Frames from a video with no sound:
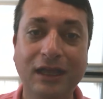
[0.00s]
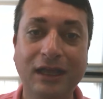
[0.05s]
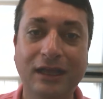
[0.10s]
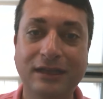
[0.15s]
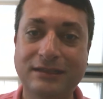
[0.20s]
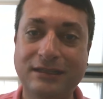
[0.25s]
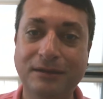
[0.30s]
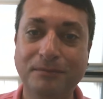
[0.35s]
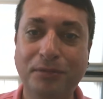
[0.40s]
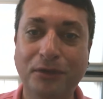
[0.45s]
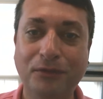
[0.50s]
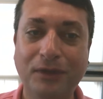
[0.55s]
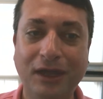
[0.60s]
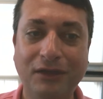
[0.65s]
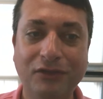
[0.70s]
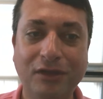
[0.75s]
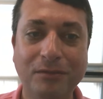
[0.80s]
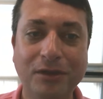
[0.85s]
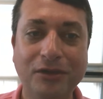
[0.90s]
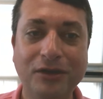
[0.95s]
a simple way
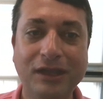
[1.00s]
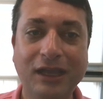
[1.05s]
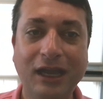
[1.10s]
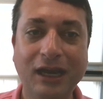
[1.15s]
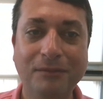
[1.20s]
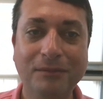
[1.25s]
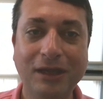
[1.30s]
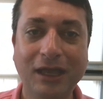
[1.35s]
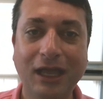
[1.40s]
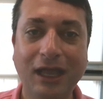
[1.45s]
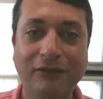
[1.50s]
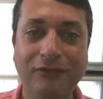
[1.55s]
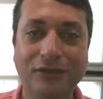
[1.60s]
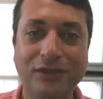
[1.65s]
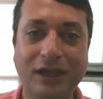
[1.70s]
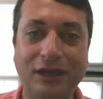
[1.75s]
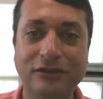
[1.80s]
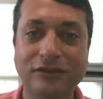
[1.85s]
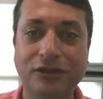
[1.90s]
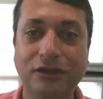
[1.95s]
of communicating behavior
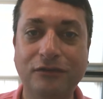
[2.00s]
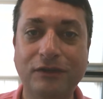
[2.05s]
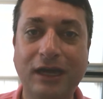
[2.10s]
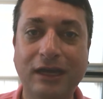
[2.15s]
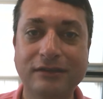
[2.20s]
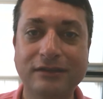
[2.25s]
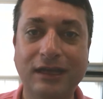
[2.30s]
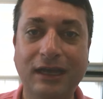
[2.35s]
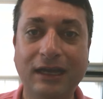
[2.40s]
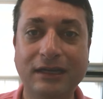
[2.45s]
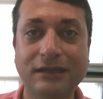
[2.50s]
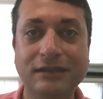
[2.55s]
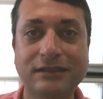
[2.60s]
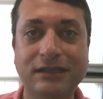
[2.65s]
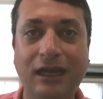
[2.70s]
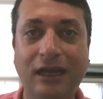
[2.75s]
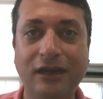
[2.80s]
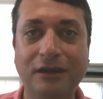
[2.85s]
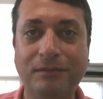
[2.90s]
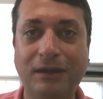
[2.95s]
that is correct and
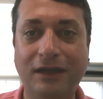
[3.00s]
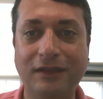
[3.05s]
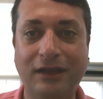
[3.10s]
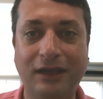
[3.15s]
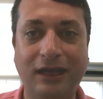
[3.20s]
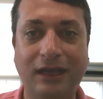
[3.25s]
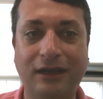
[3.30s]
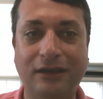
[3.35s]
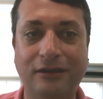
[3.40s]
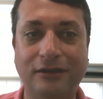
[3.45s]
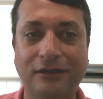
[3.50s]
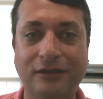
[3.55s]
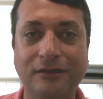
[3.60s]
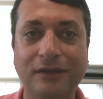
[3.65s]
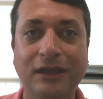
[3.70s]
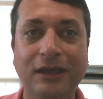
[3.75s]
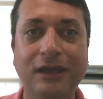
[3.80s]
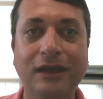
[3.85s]
desired by the handler.